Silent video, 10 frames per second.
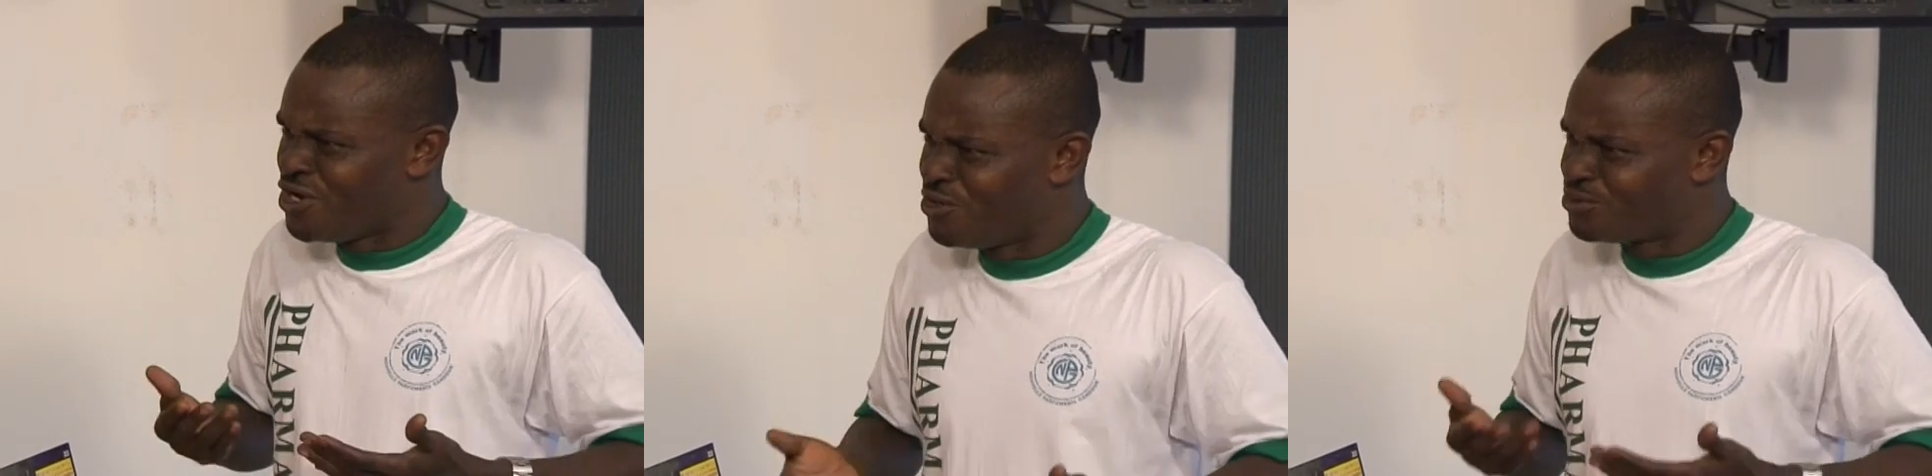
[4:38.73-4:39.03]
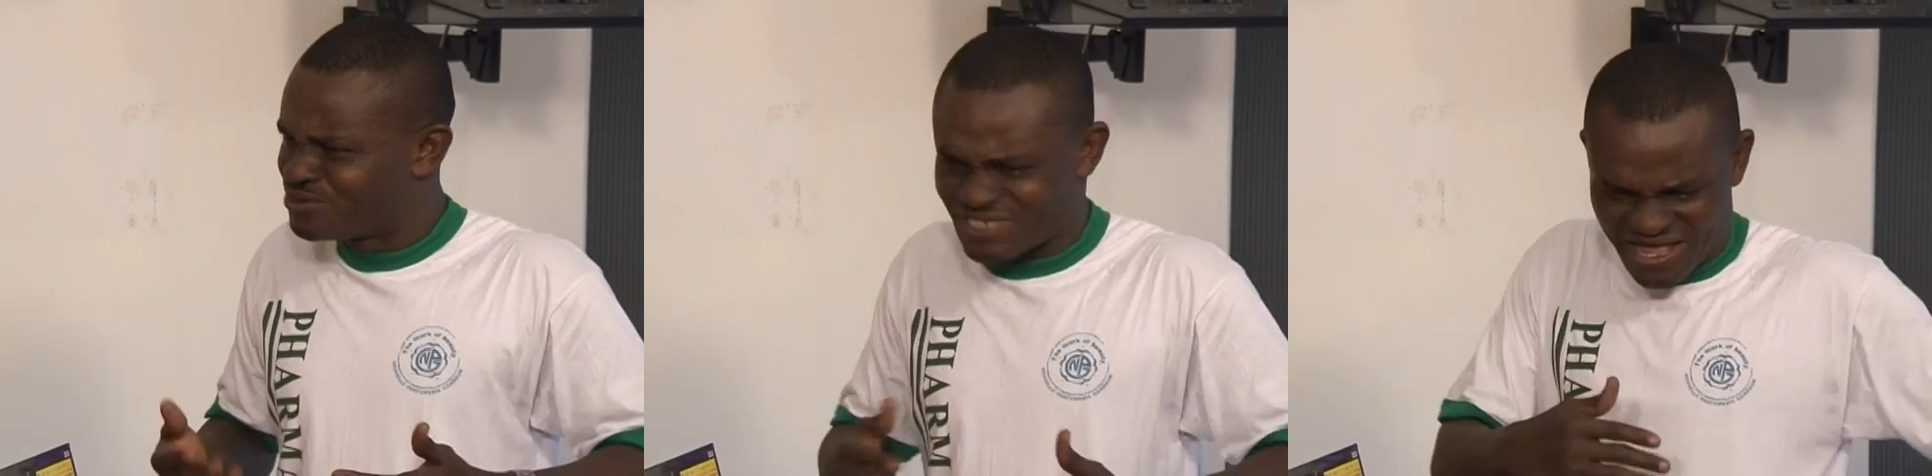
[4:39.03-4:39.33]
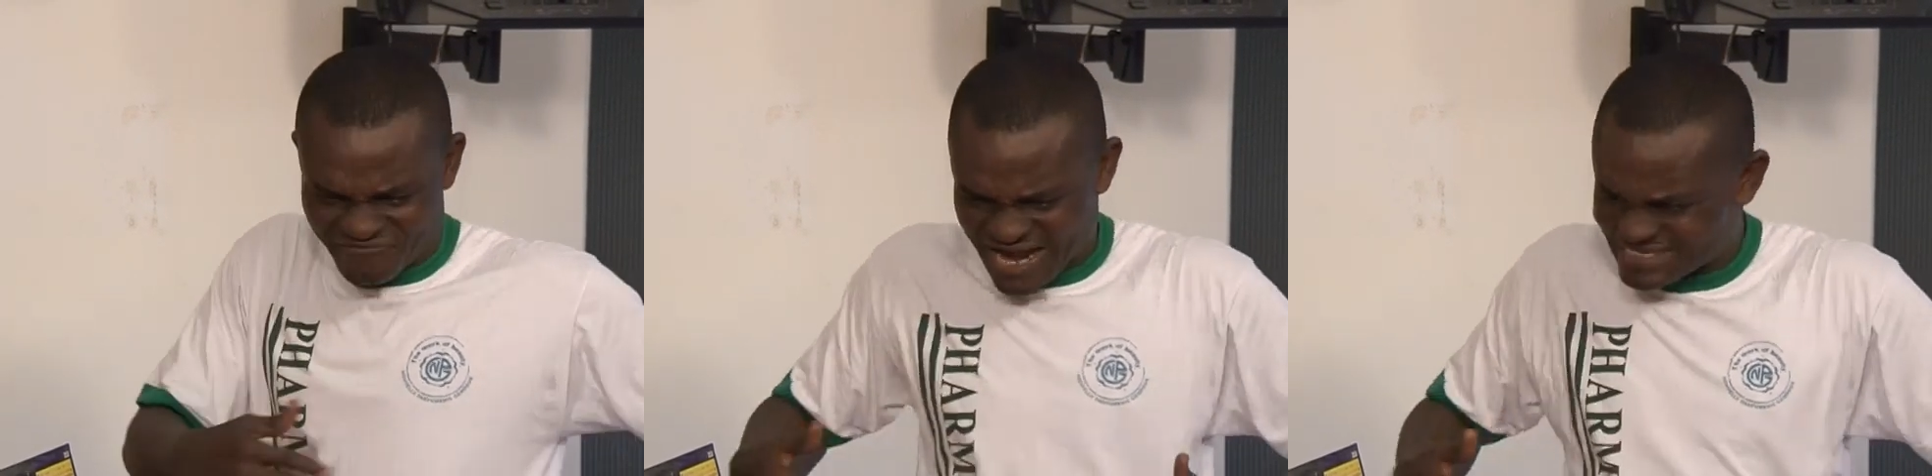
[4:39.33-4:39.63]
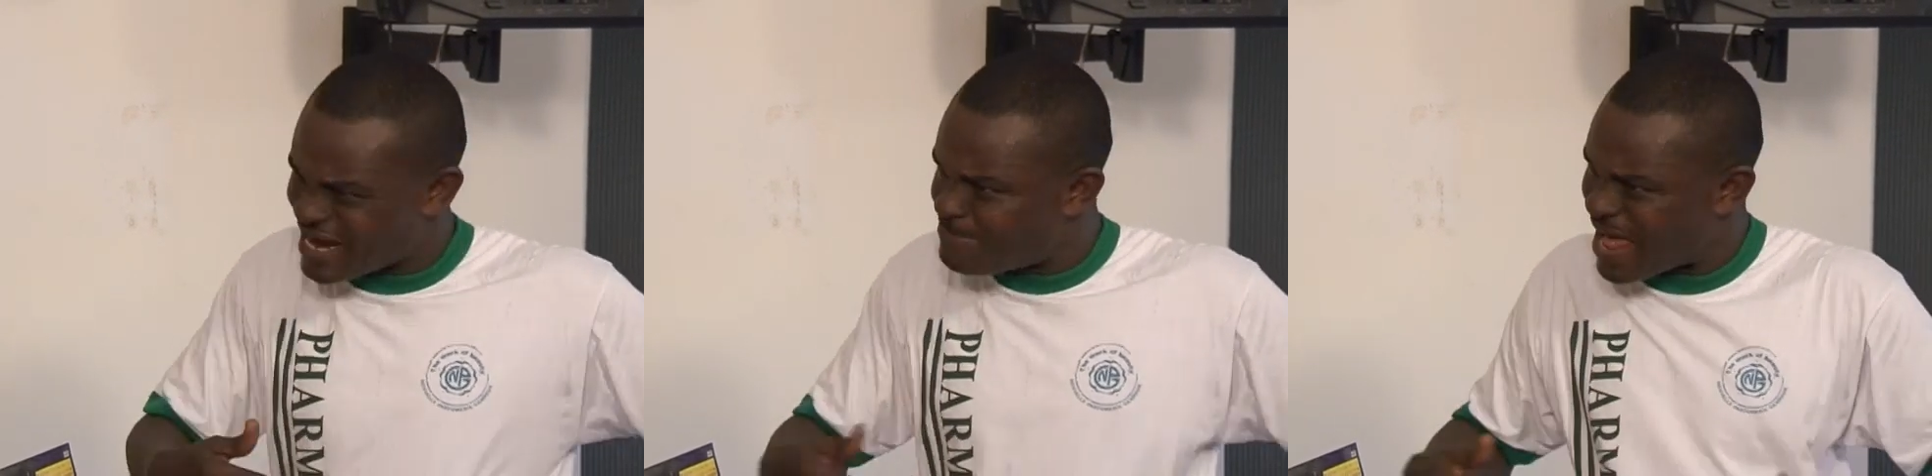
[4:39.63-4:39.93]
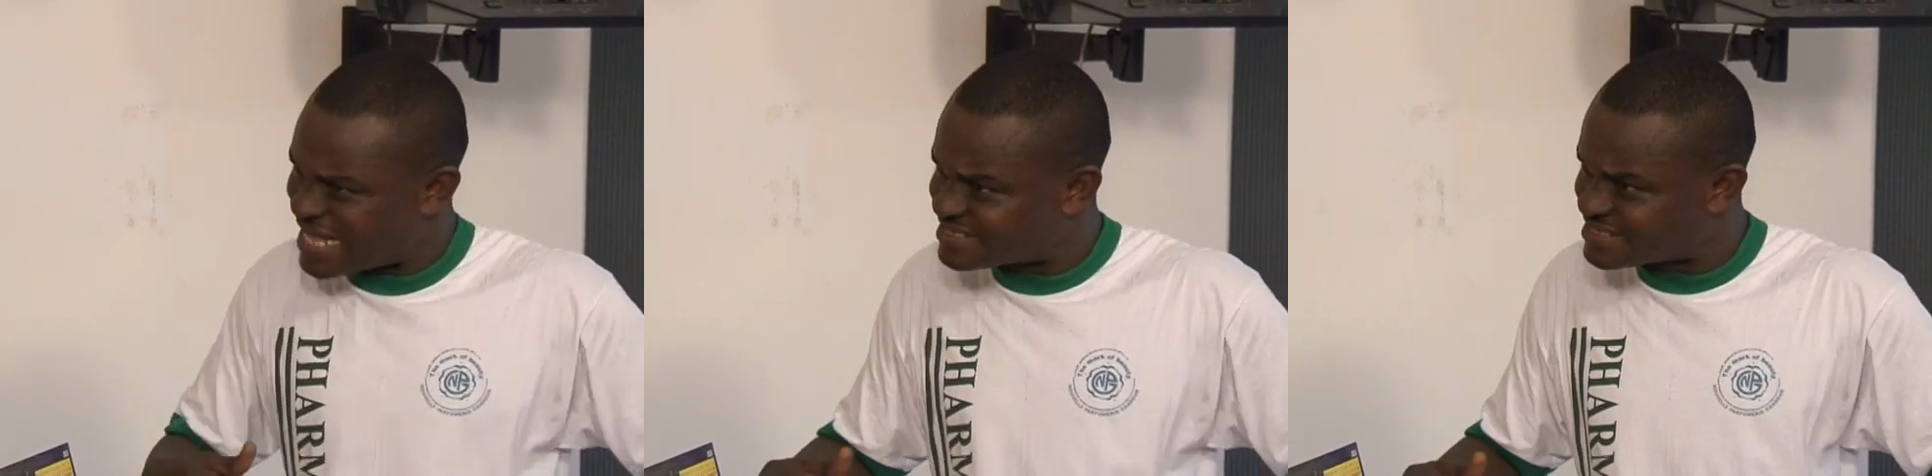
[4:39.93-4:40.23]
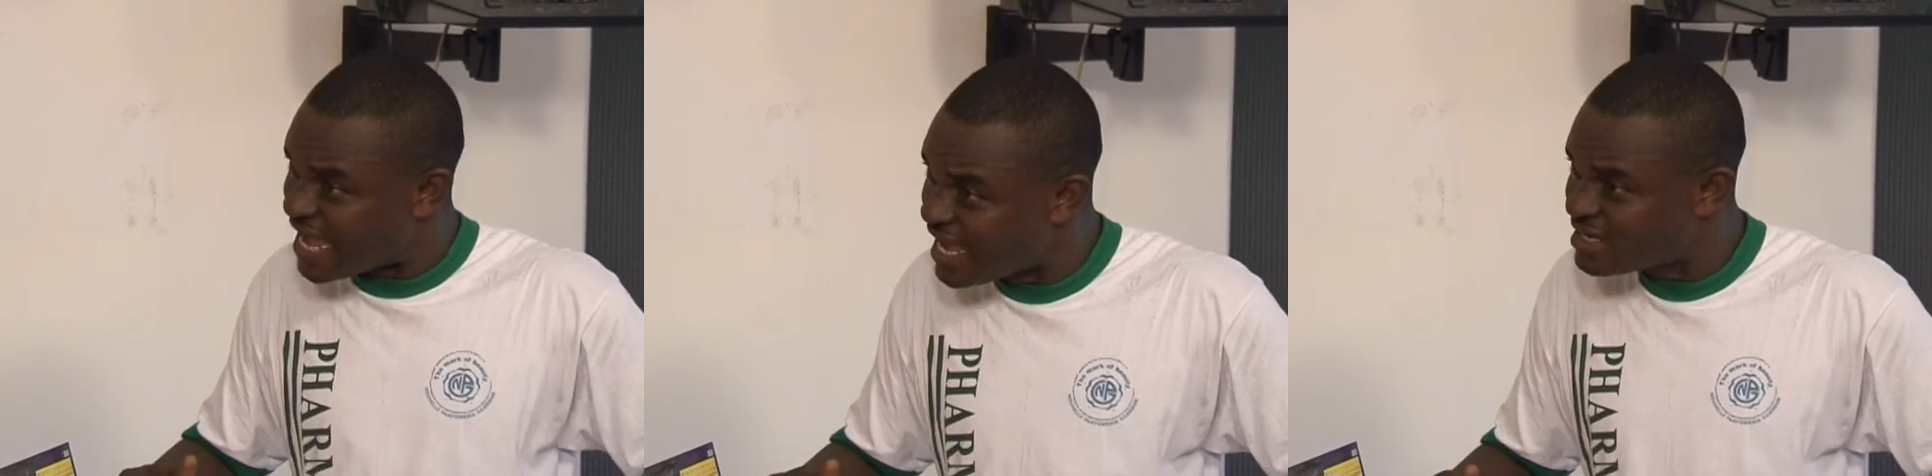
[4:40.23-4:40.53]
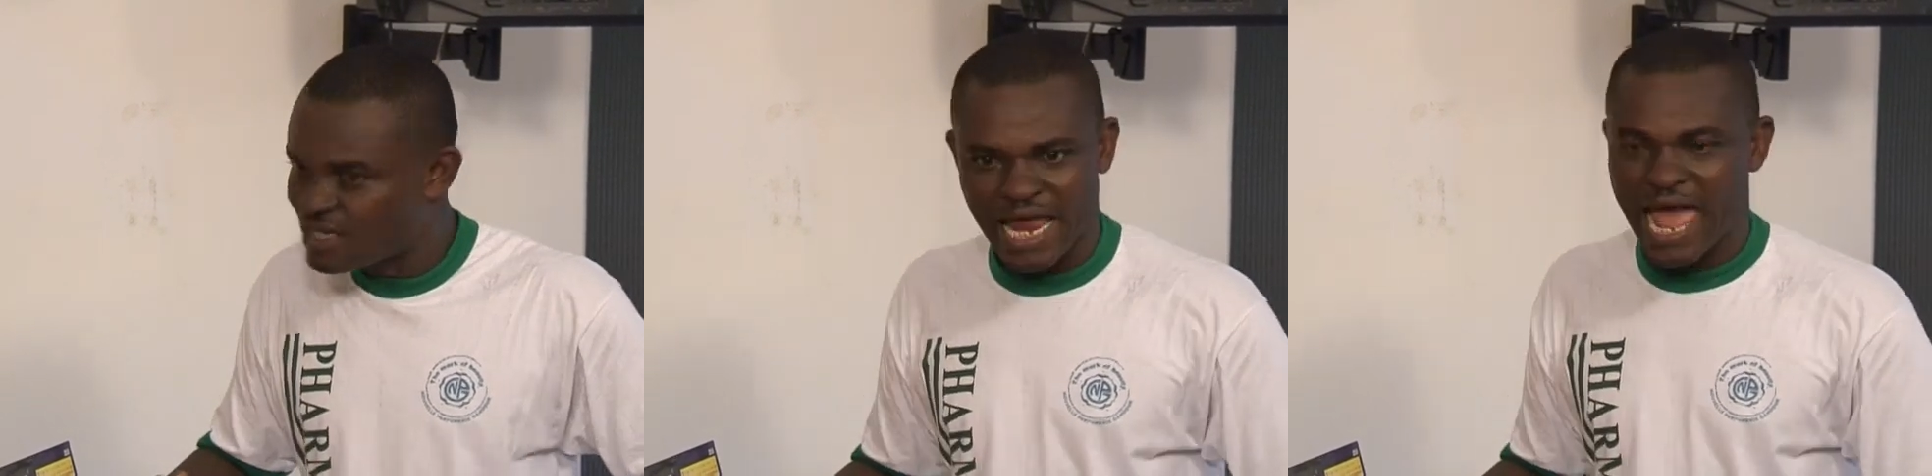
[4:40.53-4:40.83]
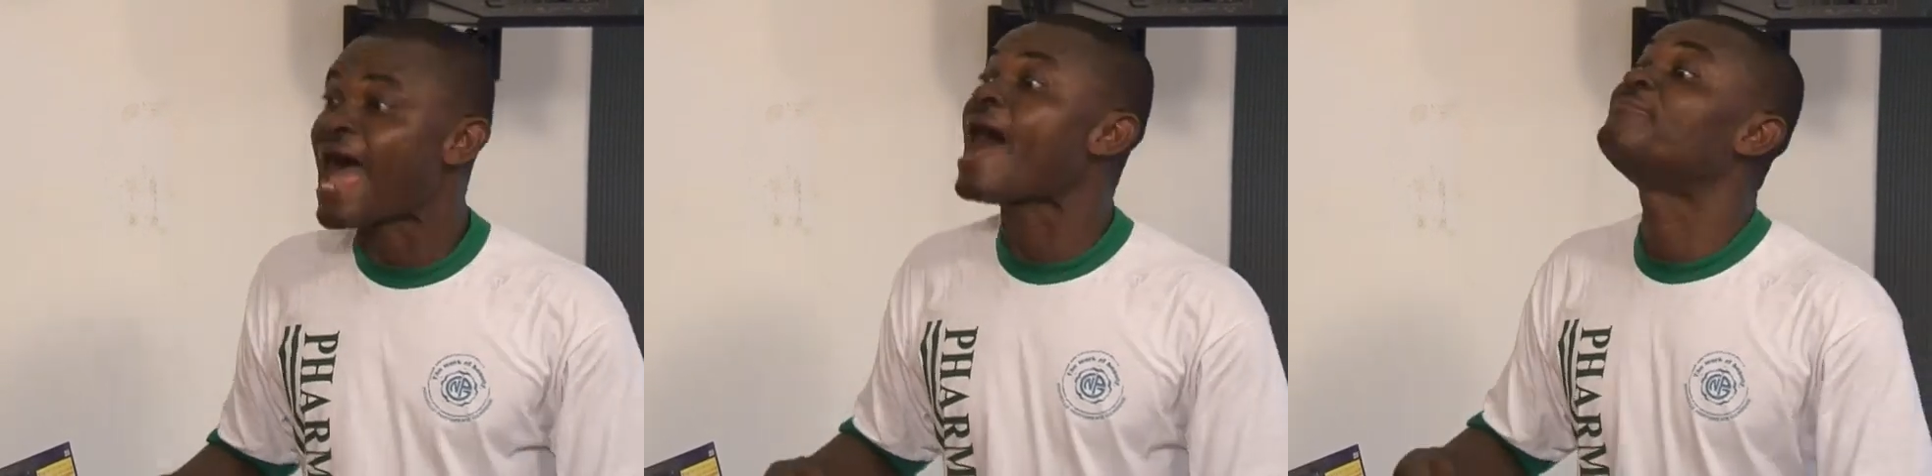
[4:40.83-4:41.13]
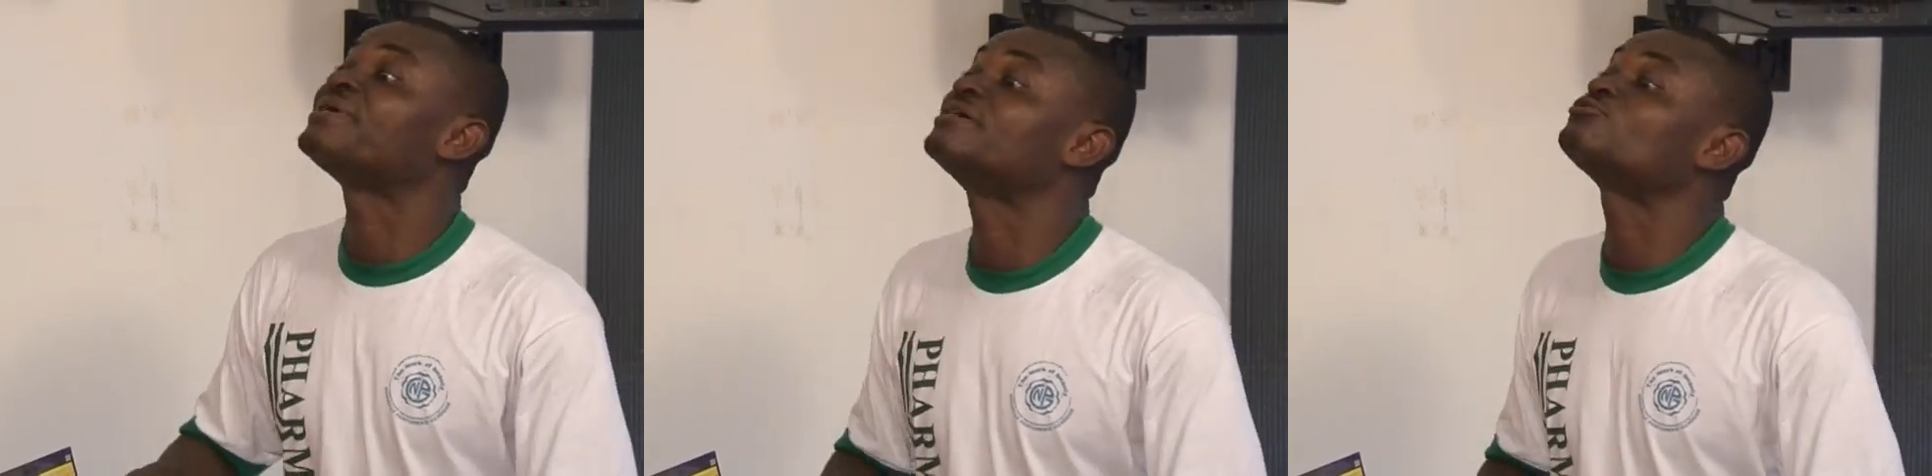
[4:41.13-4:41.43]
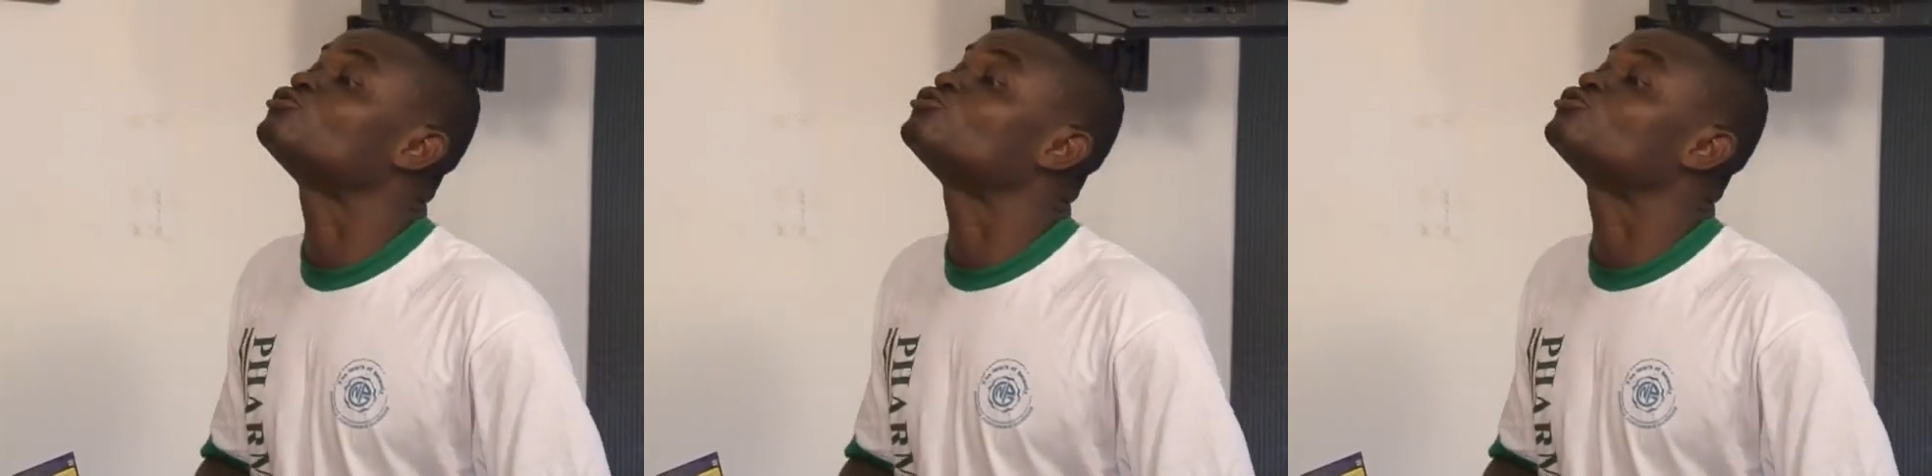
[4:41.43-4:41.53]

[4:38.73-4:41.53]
you know, their vital parts, eh? Yeah, I begin